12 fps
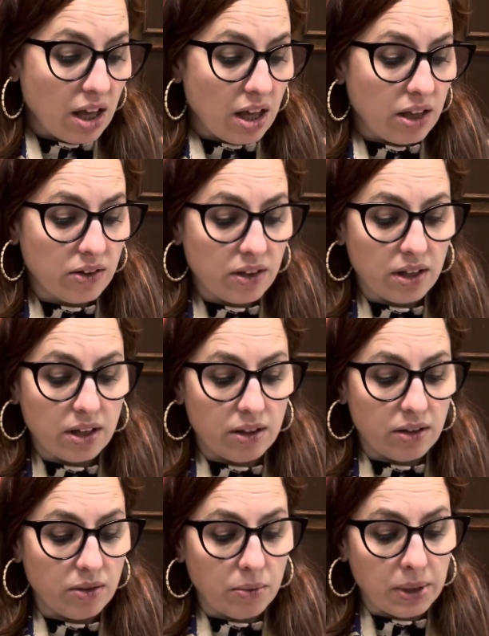is that
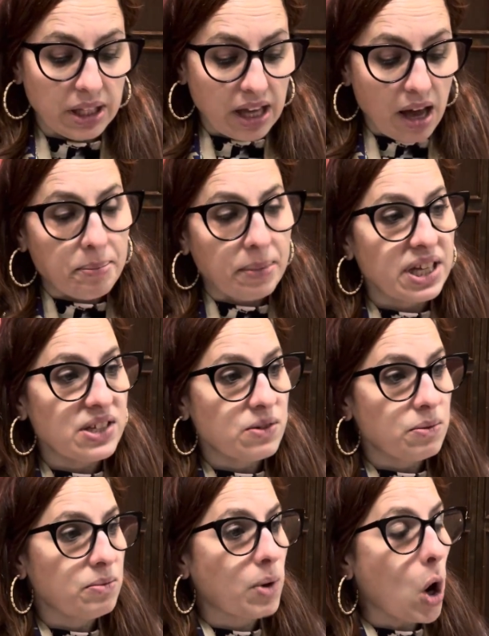we must
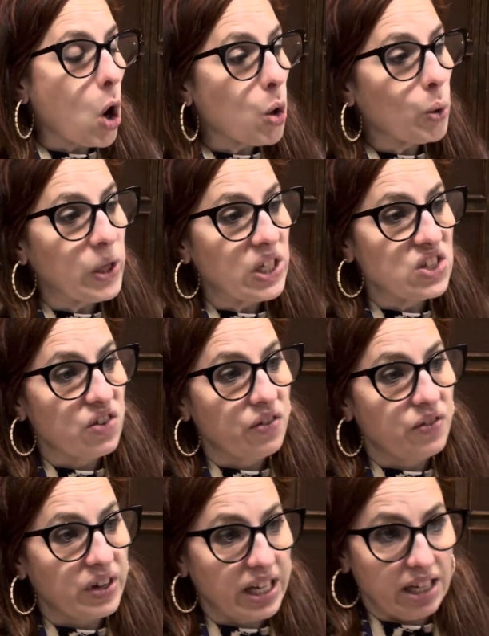always
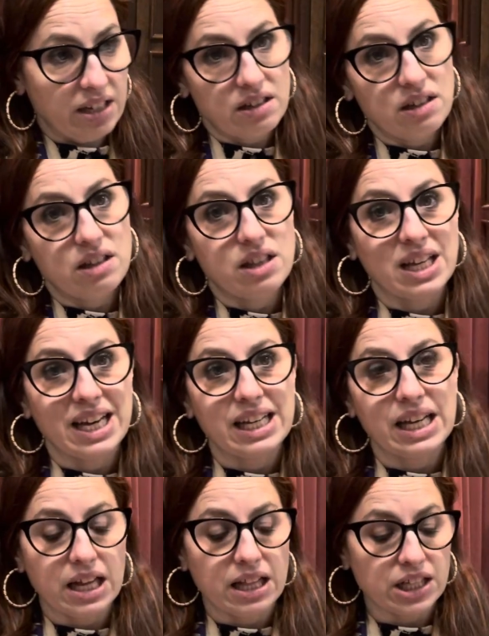fight the
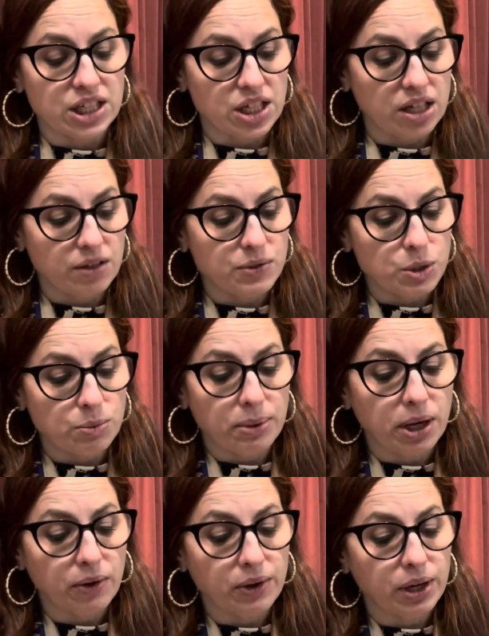ideology of
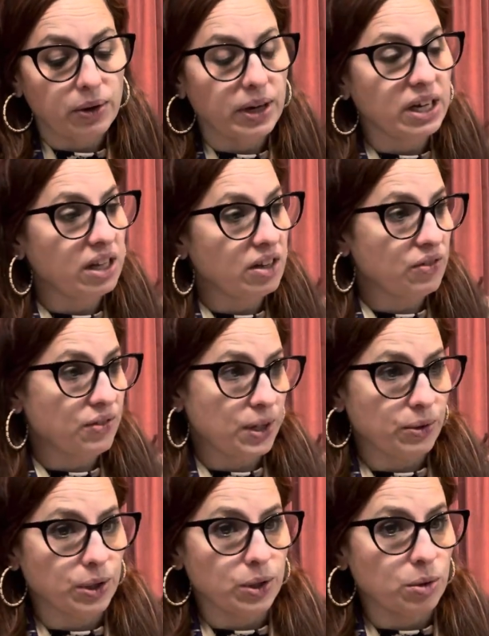superior and
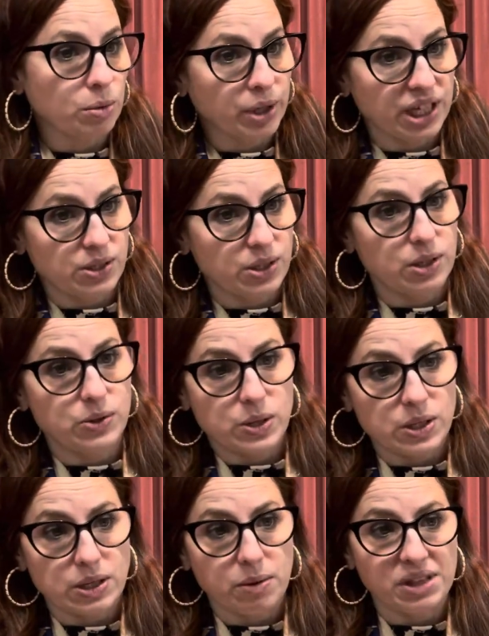inferior races,
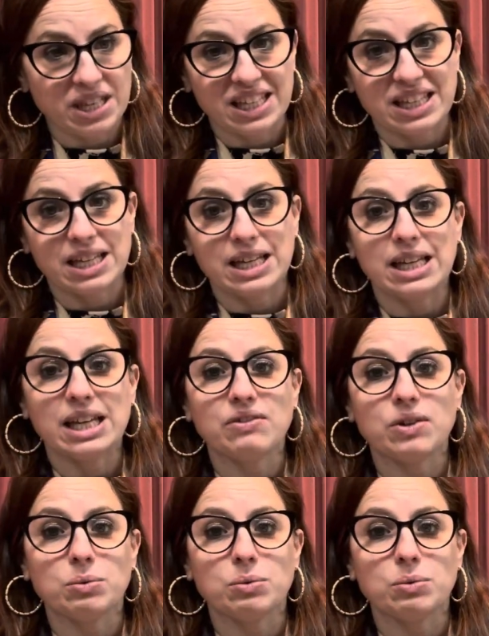something that even